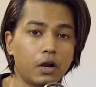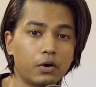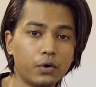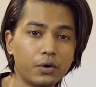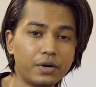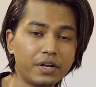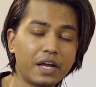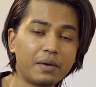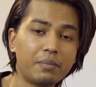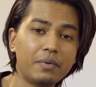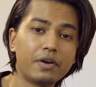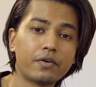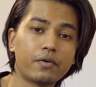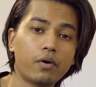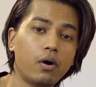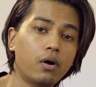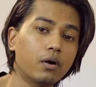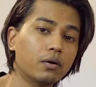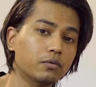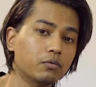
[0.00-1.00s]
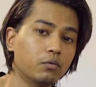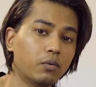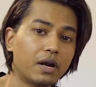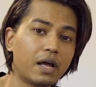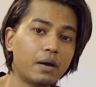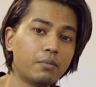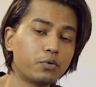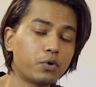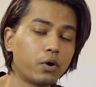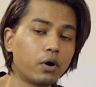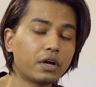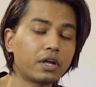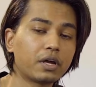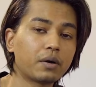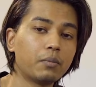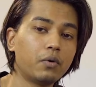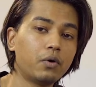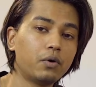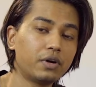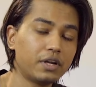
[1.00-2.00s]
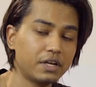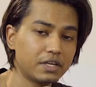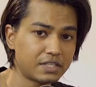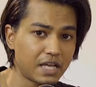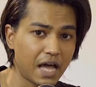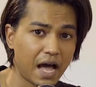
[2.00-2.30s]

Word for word: Now, don't get me wrong, what I'm talking about is